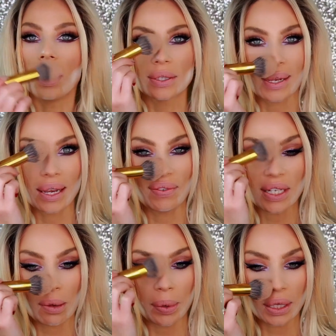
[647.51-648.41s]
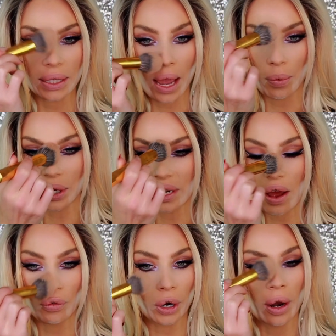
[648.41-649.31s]
See, even typically I would
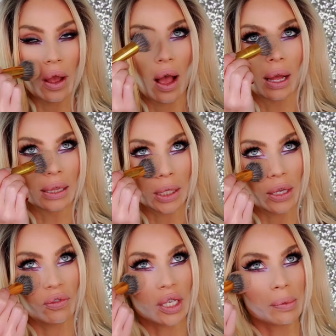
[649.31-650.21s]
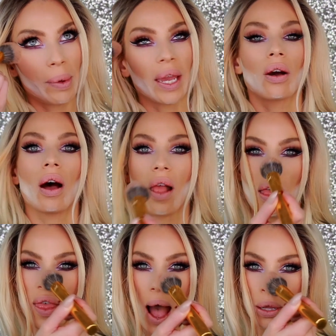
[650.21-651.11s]
never leave this bake on
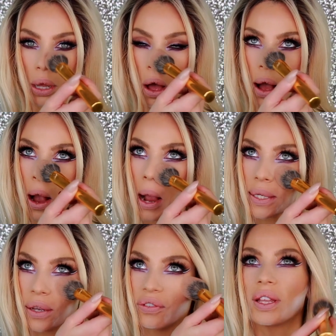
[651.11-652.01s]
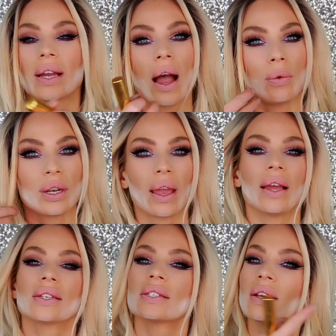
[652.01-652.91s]
that long because I feel like I would
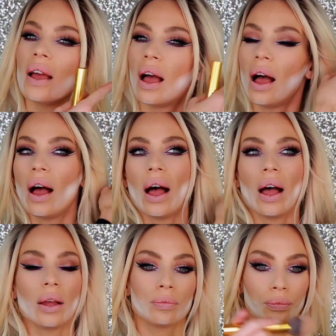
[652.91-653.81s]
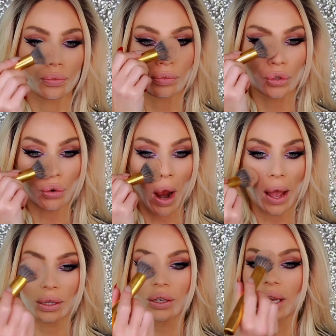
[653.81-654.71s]
get
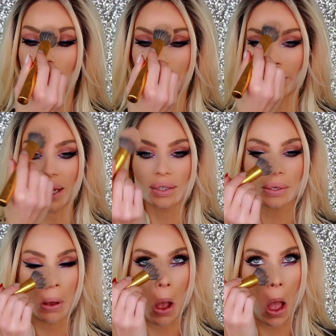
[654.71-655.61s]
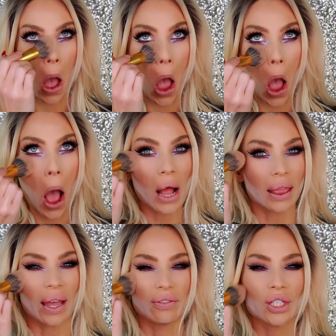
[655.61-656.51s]
dry looking, but
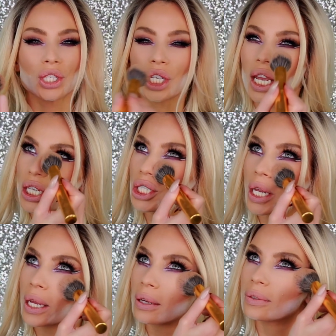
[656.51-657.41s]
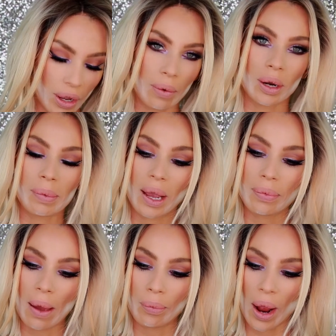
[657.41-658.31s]
life's a-changing. Okay, we're gonna pick up
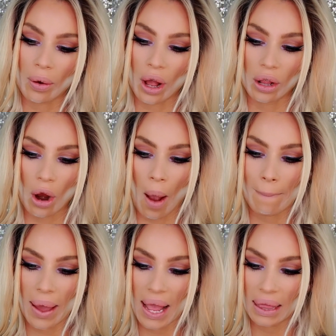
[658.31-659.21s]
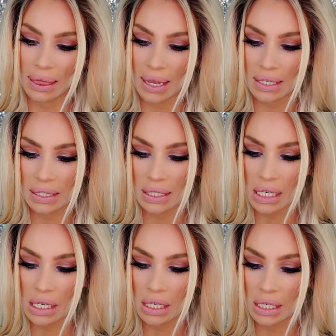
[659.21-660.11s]
that brown color on my
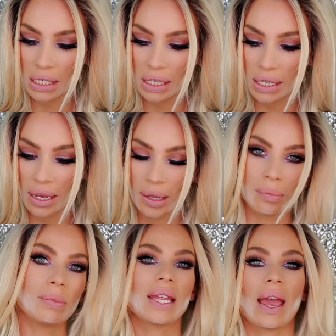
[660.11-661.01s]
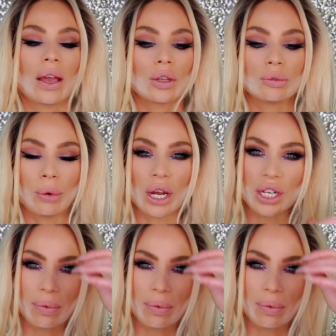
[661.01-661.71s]
Luxie mini angled brush.